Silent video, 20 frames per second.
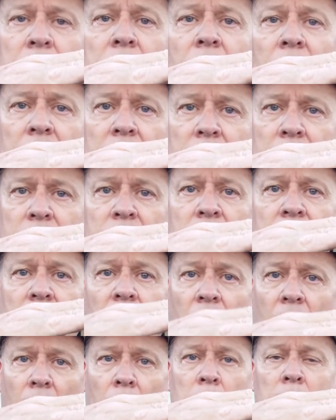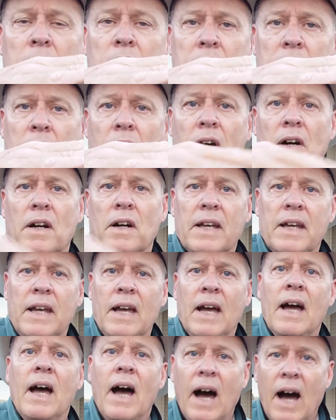That gives you an arbitrarily
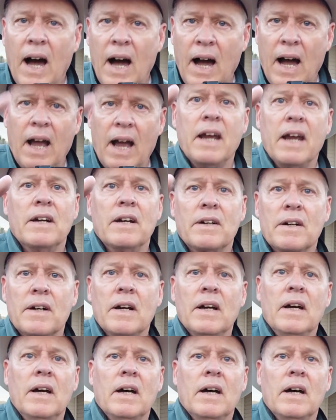higher